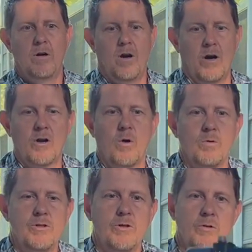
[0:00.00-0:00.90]
or a
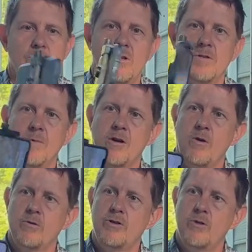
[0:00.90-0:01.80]
cold shoe, excuse me,
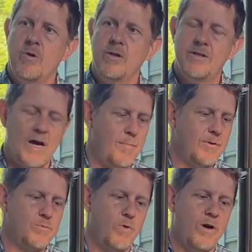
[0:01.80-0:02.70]
cold shoe on the top
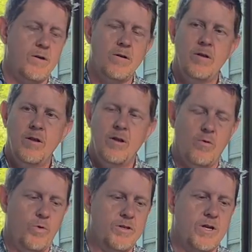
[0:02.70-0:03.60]
as well,
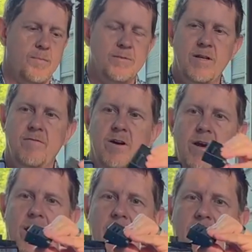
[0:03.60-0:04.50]
which comes in very
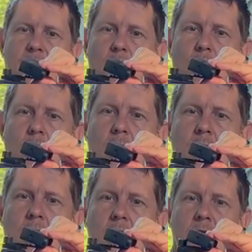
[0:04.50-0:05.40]
handy for
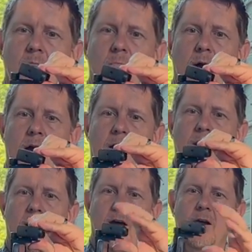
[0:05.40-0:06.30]
my
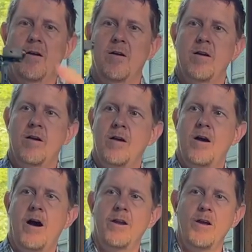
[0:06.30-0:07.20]
uh,
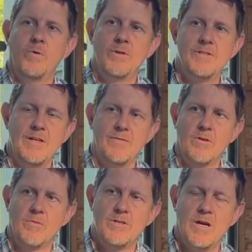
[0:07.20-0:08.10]
audio receiver,
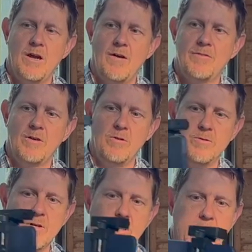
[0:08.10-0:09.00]
which I often
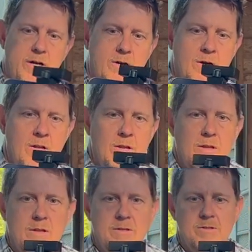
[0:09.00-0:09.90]
use on here.
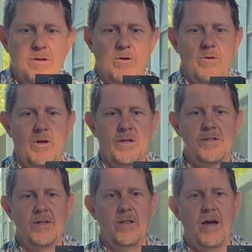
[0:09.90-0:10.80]
So you can
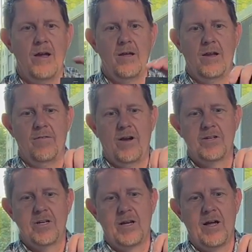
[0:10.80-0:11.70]
see that, and I've
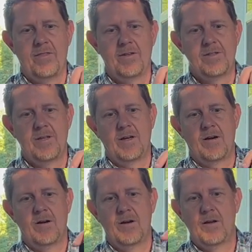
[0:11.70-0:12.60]
actually got this thing
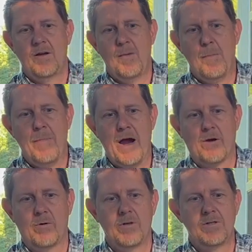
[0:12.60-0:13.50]
on
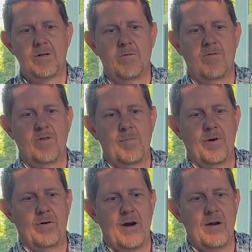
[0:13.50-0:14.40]
backwards, so we'll flip
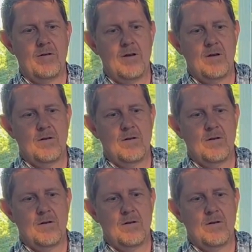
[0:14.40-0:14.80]
it around.